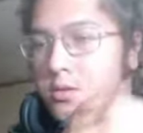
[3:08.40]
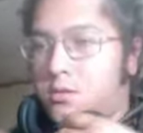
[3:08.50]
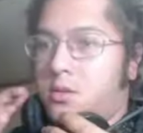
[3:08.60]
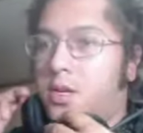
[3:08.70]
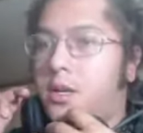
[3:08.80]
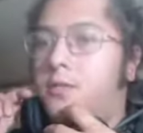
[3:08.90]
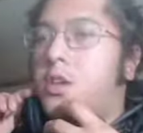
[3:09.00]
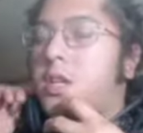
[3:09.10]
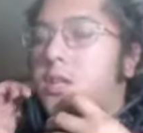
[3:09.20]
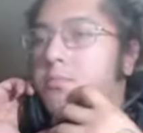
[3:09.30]
Like if you
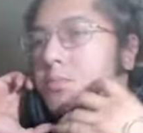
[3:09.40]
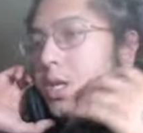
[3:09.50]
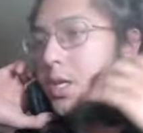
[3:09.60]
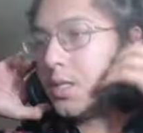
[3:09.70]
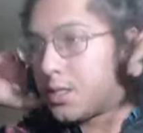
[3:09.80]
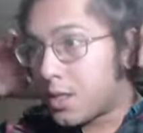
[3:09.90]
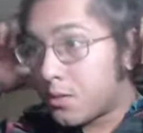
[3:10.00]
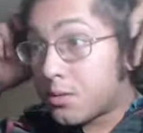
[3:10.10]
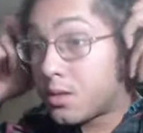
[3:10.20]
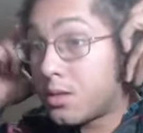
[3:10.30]
didn't blunt the
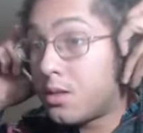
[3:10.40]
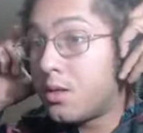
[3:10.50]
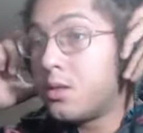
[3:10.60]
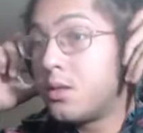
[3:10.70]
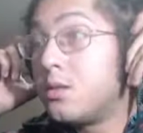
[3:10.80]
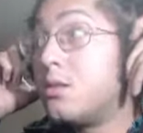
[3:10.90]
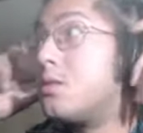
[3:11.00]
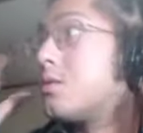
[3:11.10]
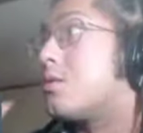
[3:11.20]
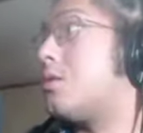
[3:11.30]
tips.
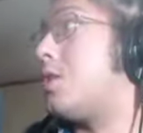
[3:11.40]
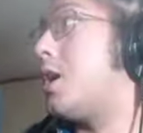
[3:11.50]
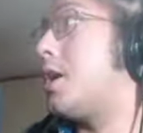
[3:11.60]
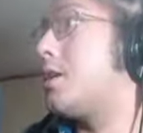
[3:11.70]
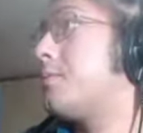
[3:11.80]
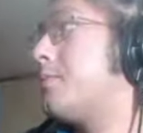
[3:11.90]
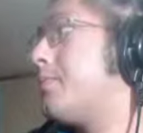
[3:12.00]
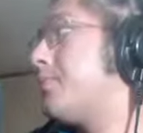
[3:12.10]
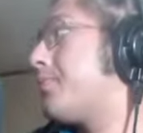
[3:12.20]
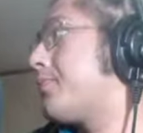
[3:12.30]
So like,
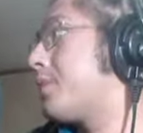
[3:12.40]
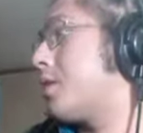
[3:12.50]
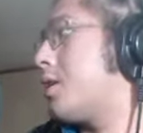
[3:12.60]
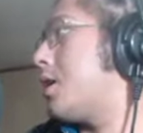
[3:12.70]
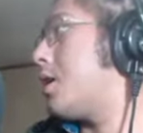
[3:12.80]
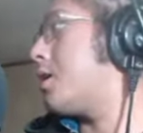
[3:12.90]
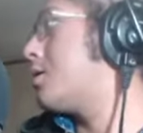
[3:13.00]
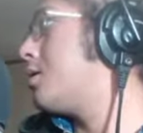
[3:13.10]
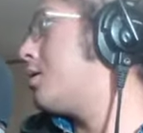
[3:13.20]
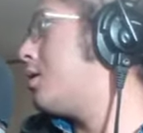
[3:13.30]
yeah.
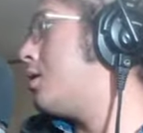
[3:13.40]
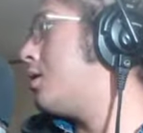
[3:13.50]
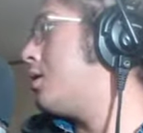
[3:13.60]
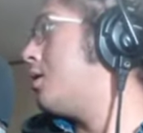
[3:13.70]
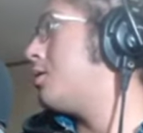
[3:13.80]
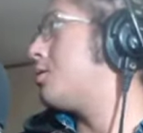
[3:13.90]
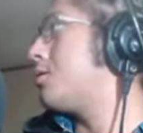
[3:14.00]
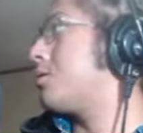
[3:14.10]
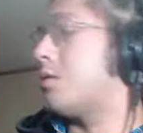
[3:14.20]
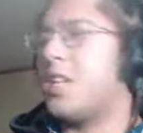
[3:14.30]

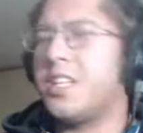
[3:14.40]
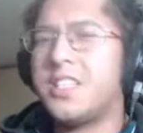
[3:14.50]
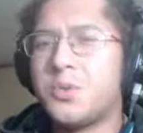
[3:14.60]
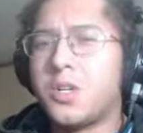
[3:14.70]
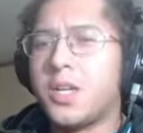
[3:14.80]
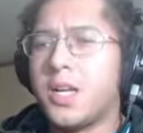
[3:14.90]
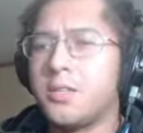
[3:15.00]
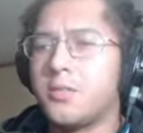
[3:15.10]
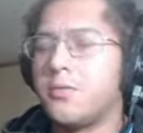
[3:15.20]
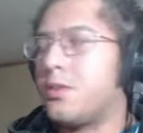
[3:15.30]
So like that's what I got
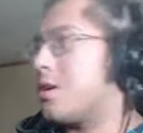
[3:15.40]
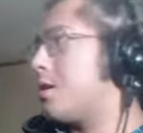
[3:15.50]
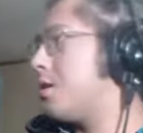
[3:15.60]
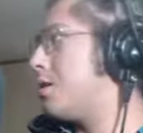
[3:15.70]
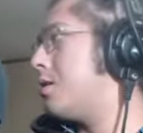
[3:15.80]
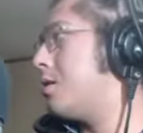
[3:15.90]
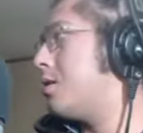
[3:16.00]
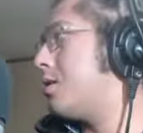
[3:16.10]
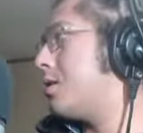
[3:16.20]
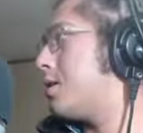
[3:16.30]
so far.
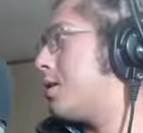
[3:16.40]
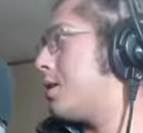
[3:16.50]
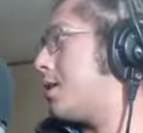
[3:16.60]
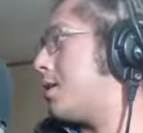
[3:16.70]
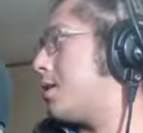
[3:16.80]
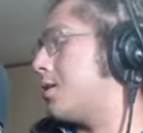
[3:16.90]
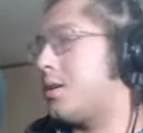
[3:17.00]
And